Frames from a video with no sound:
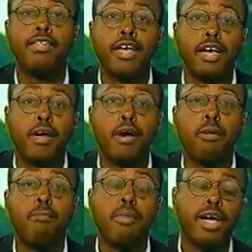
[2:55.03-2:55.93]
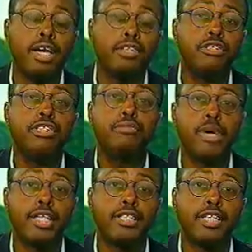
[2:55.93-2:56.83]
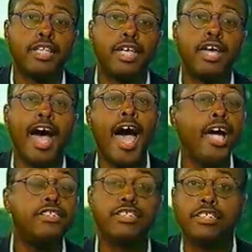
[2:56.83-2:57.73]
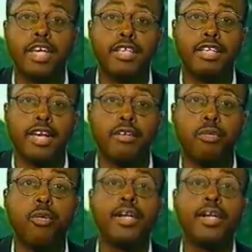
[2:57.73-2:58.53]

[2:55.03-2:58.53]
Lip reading: Now, my attitude is basically, I understand that.